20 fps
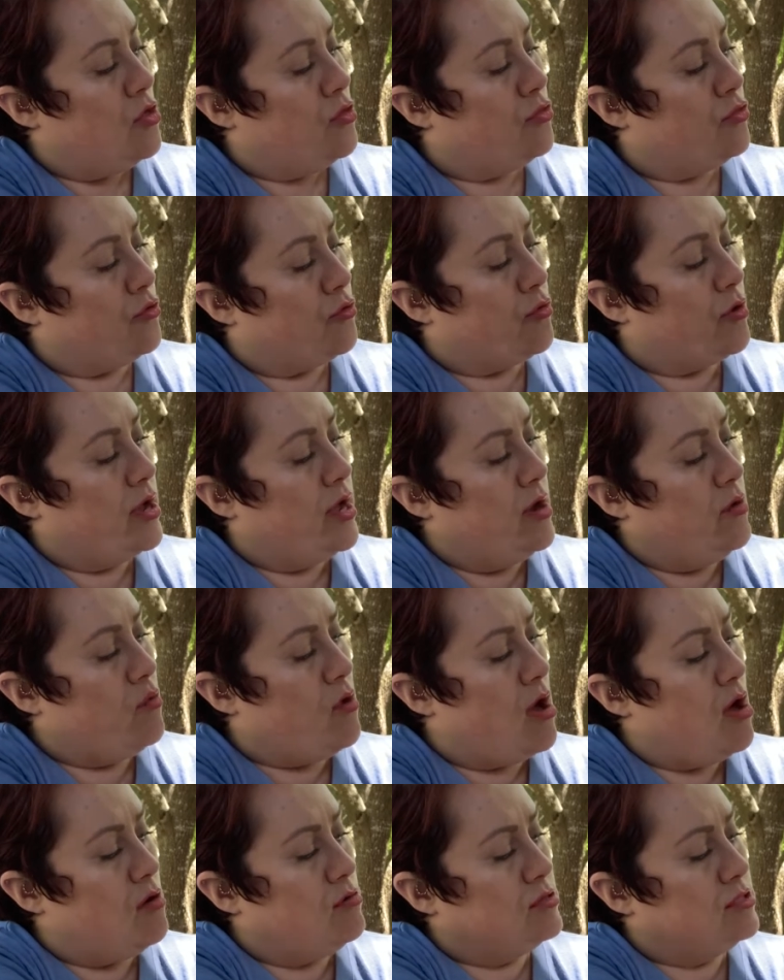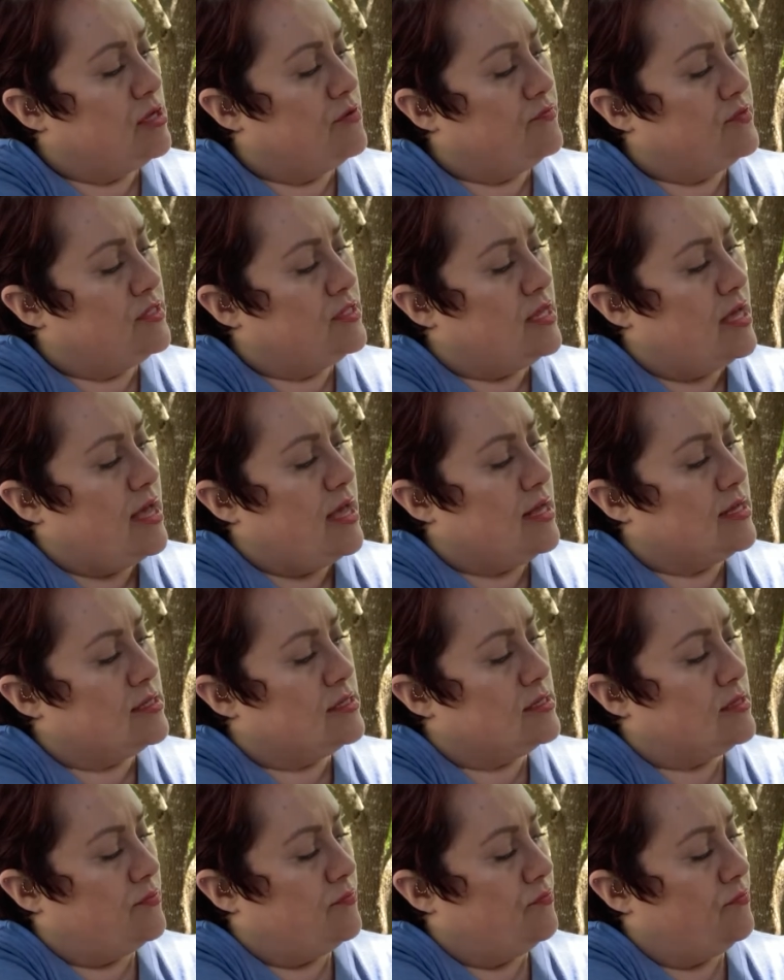3 rows of
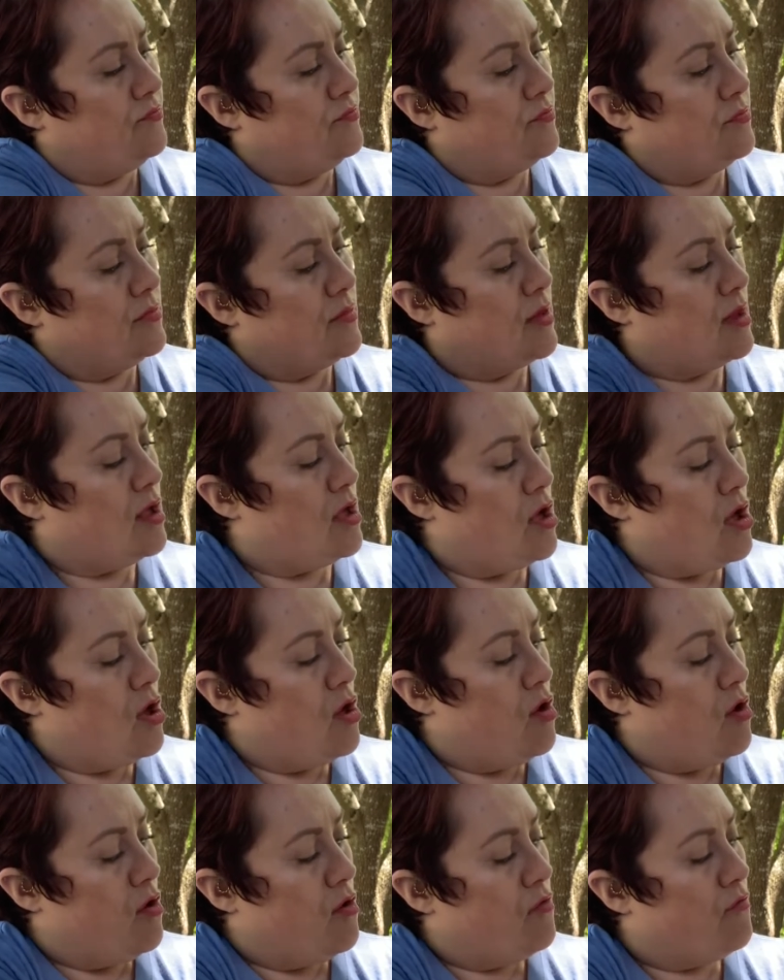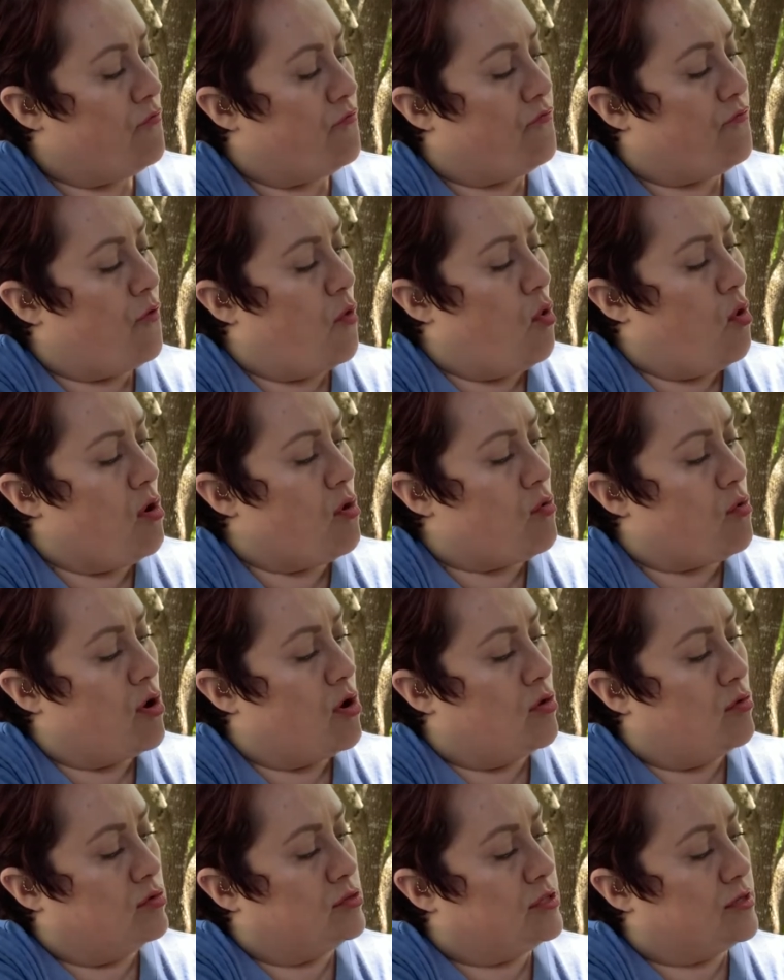6, 4
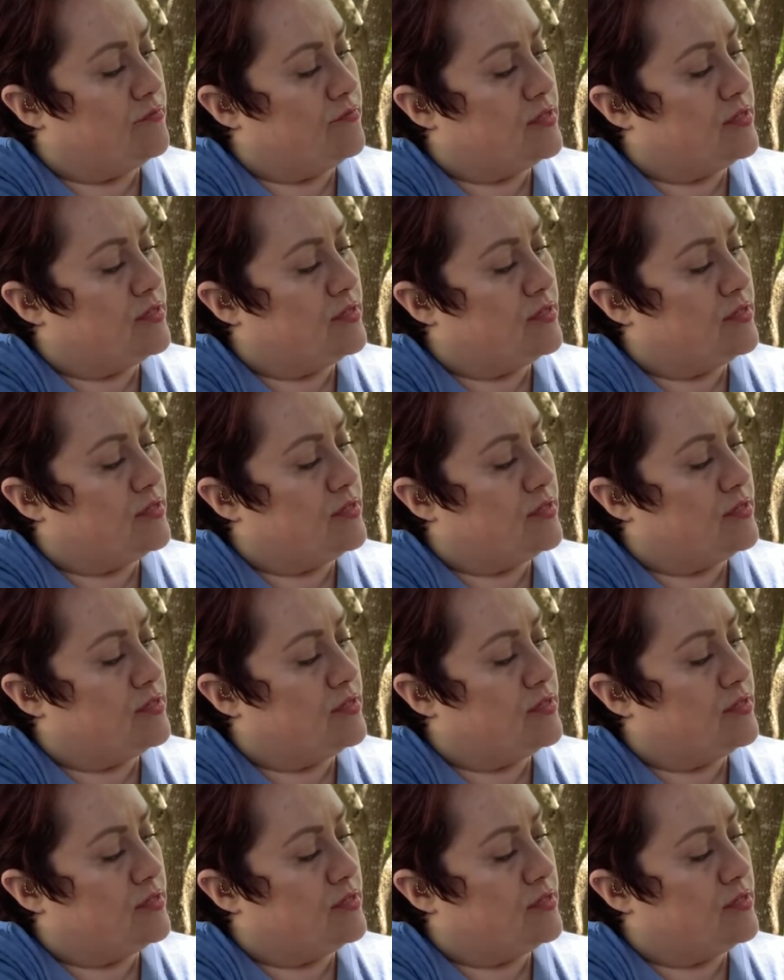rows of